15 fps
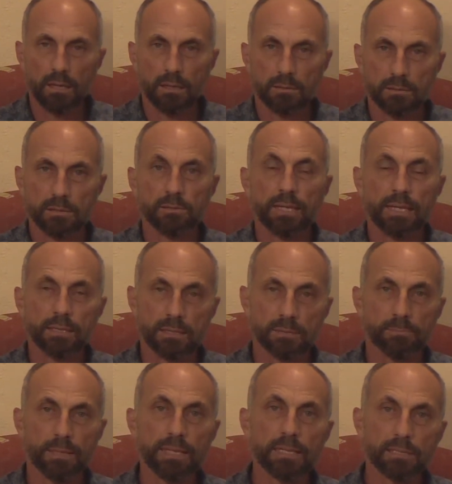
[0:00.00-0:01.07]
And so that
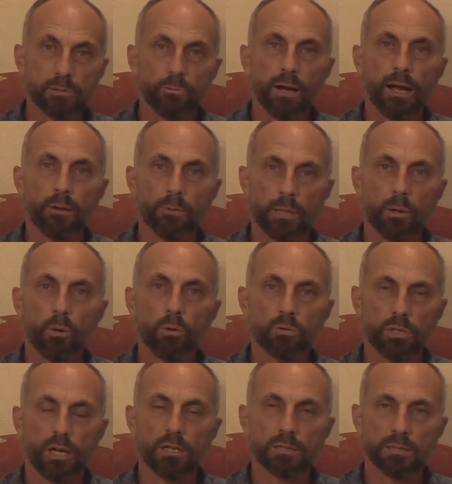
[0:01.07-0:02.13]
explains why we
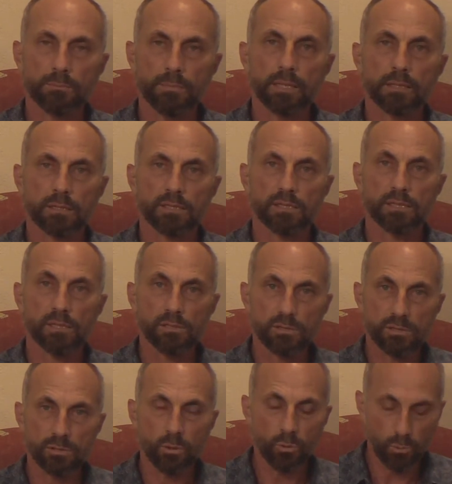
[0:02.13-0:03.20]
hold on to myths
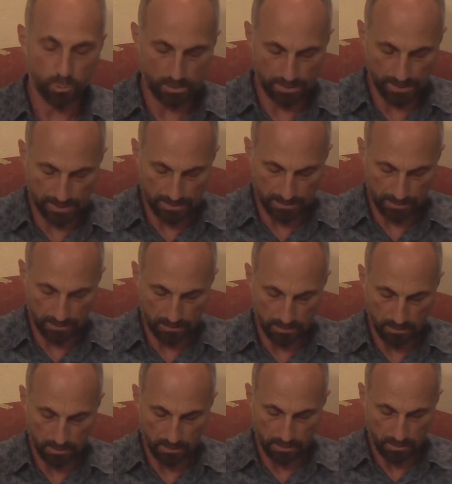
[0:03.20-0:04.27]
so tightly,
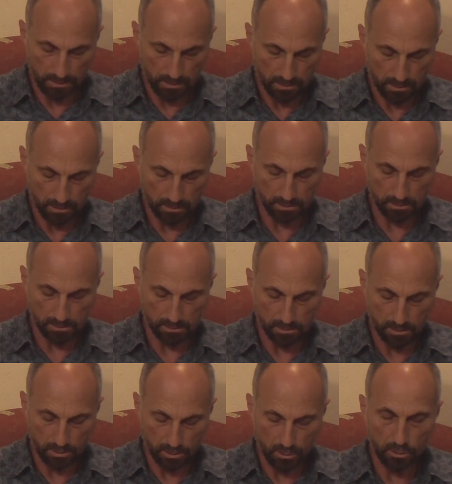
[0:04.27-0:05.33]
because
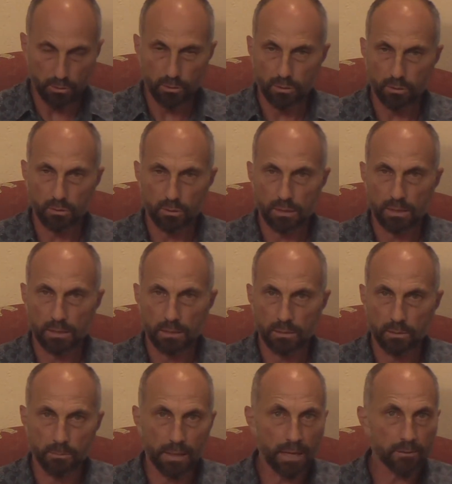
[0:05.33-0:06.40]

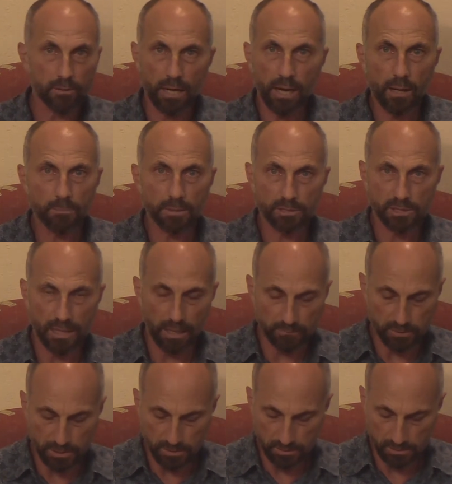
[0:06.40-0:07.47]
no matter how much
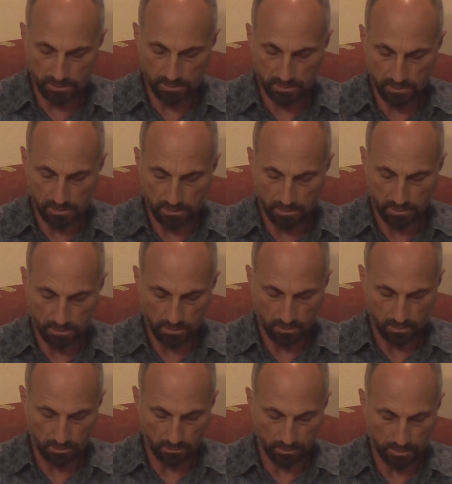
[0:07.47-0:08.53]
evidence
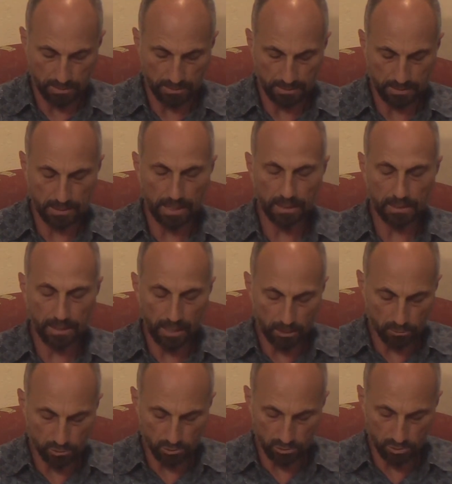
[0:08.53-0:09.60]
we
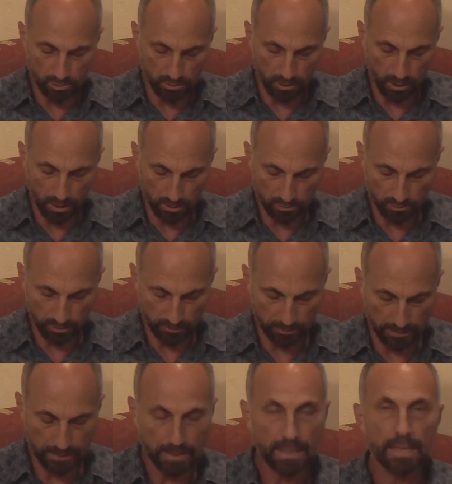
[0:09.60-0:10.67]
encounter to the
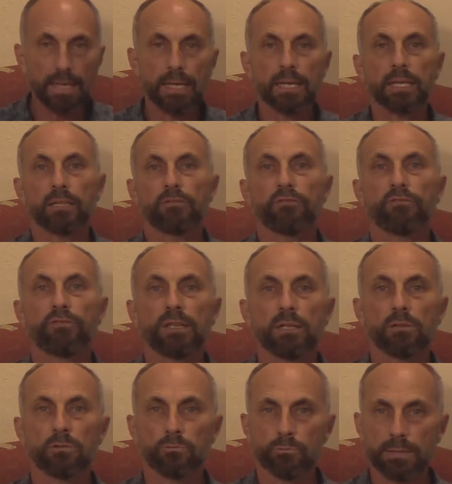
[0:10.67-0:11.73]
contrary, it can
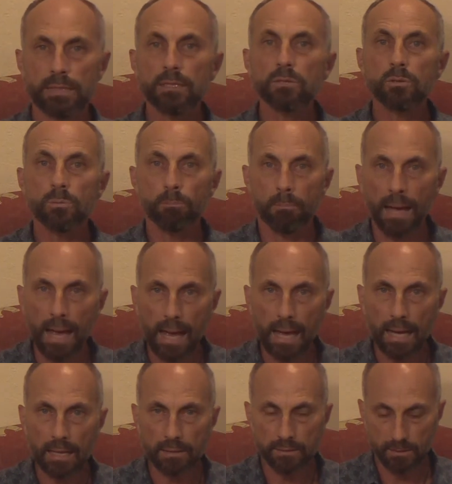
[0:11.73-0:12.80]
feel real
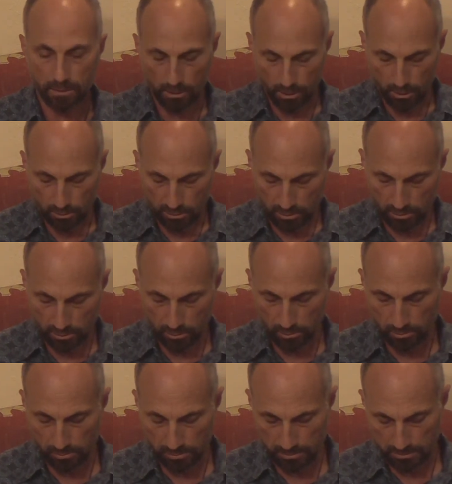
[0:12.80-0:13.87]
bad to
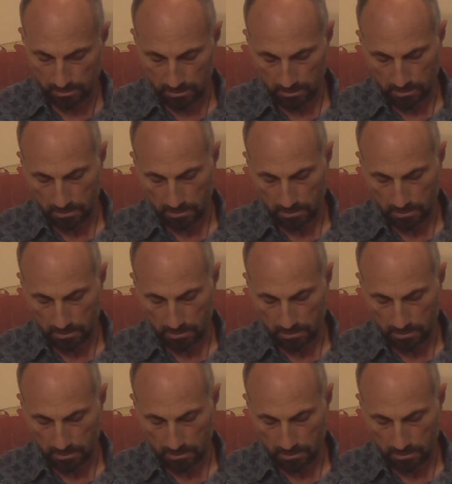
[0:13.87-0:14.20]
lose